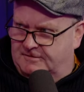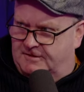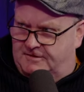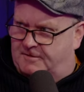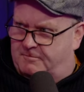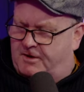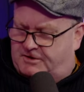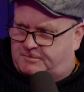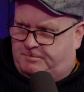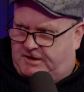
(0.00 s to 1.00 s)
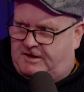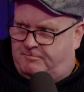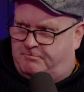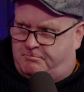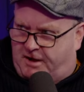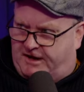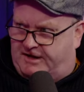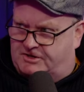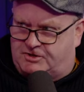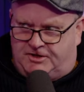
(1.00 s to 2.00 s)
must there, be. There must be
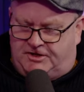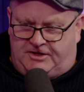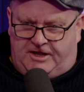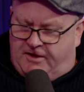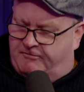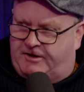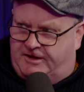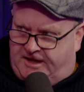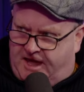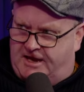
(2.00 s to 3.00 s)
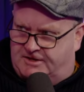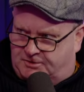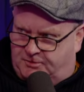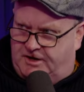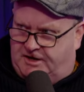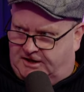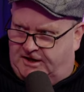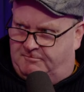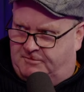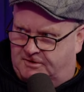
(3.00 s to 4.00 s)
baggage that never gets
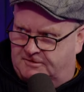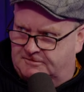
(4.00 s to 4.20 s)
reclaimed.